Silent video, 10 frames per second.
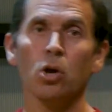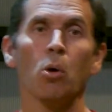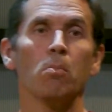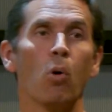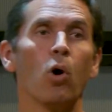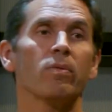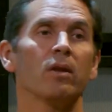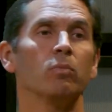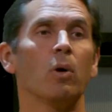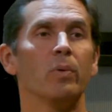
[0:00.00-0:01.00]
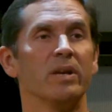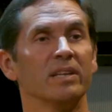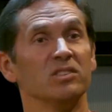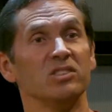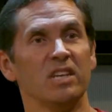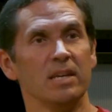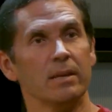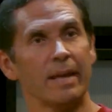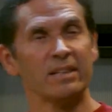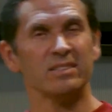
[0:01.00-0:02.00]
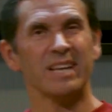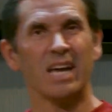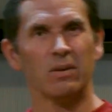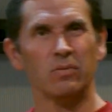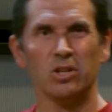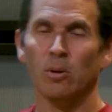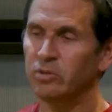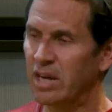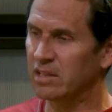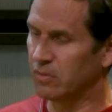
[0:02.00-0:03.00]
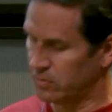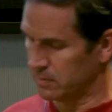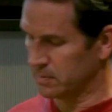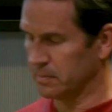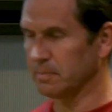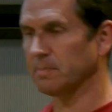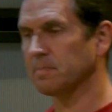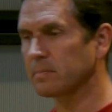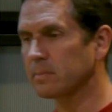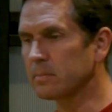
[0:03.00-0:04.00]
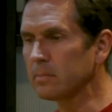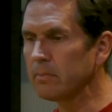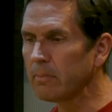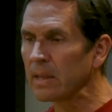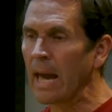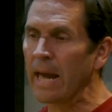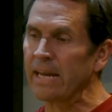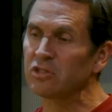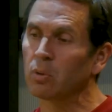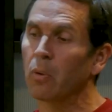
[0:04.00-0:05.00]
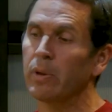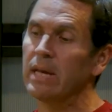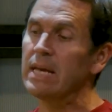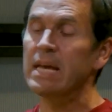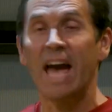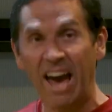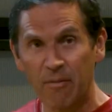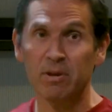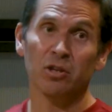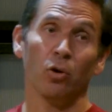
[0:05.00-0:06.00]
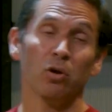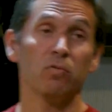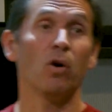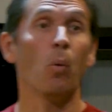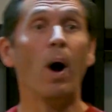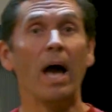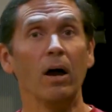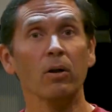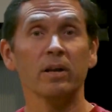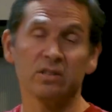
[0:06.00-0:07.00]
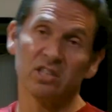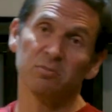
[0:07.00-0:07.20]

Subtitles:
more than what we can see. That's kind of the objective. And it's what we have been doing for a while, since